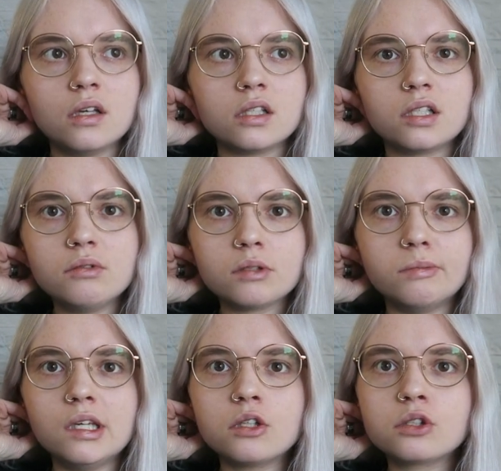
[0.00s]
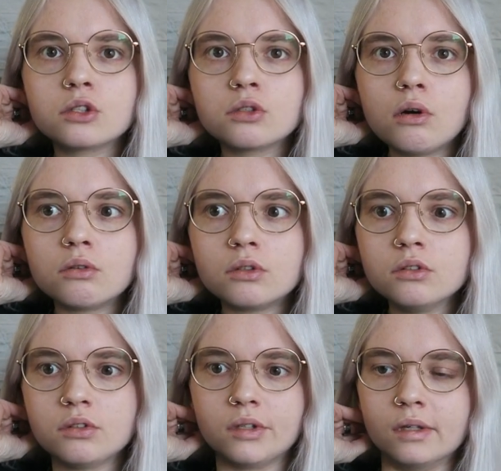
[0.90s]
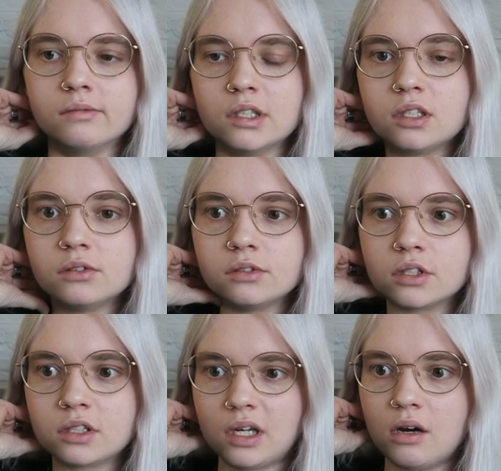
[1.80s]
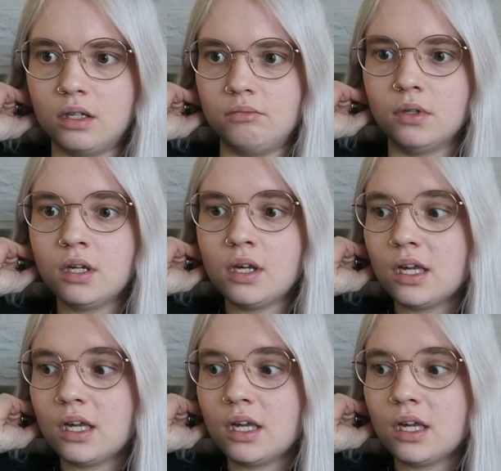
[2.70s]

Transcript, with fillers: she was being so rude to him when she first saw him,